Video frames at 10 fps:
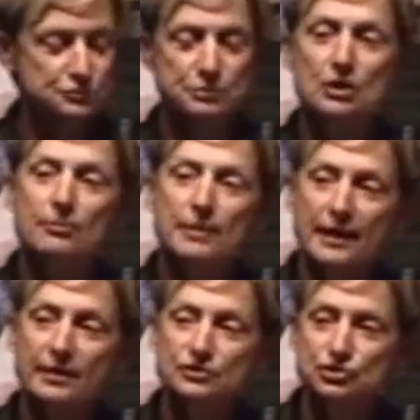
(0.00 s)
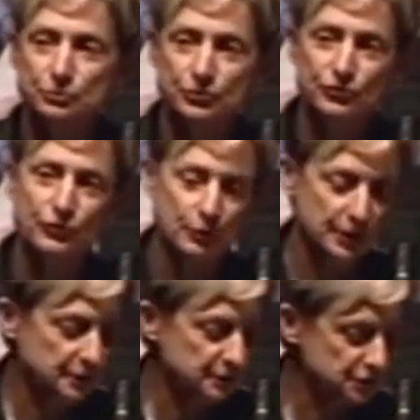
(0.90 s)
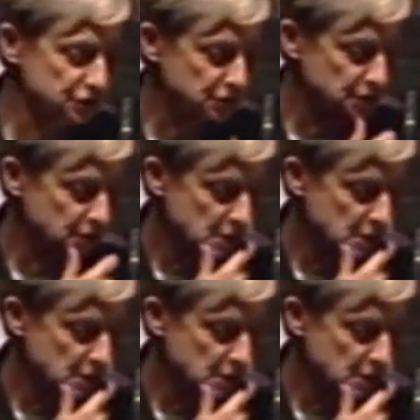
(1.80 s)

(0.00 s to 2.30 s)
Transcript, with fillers: become eligible for recognition.